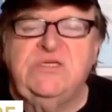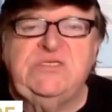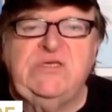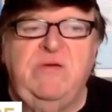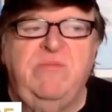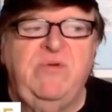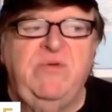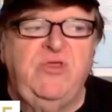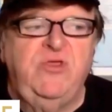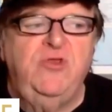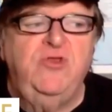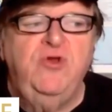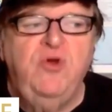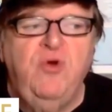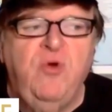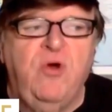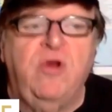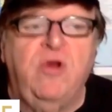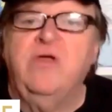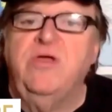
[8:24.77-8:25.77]
to some of the
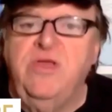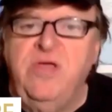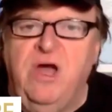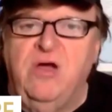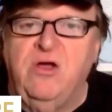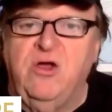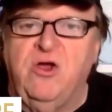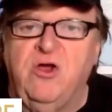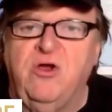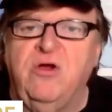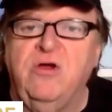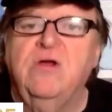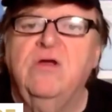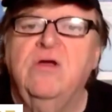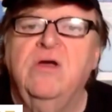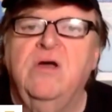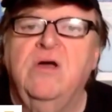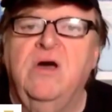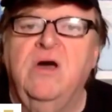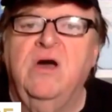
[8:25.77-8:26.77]
newer,
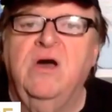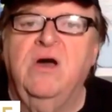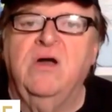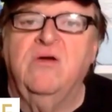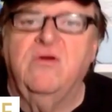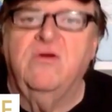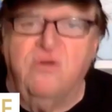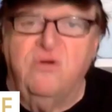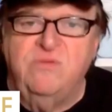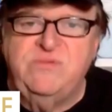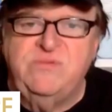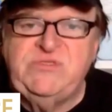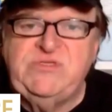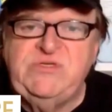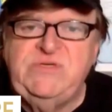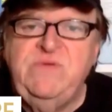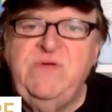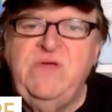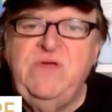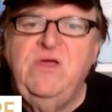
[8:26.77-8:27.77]
younger
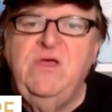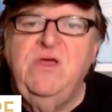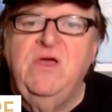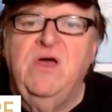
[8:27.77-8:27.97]
groups